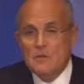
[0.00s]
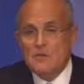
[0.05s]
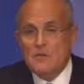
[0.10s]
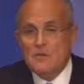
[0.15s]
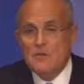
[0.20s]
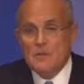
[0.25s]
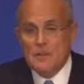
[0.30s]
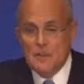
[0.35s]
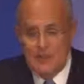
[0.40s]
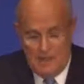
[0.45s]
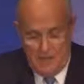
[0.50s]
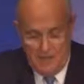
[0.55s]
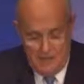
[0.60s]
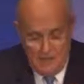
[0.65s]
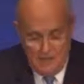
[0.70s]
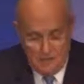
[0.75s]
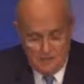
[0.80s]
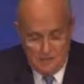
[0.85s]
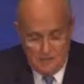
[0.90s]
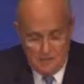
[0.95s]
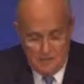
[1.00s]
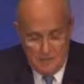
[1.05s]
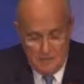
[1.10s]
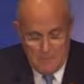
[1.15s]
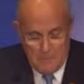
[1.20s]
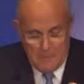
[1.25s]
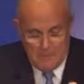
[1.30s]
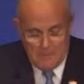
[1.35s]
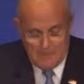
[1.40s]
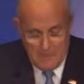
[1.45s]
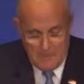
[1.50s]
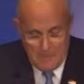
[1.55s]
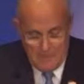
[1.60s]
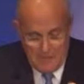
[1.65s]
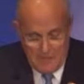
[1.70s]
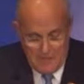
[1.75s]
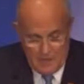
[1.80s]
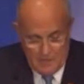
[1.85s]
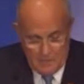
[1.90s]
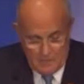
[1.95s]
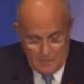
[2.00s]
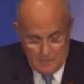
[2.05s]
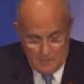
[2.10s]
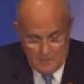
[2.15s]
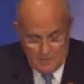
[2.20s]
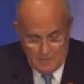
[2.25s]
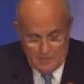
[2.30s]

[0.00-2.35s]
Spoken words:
to the United Nations by standing up.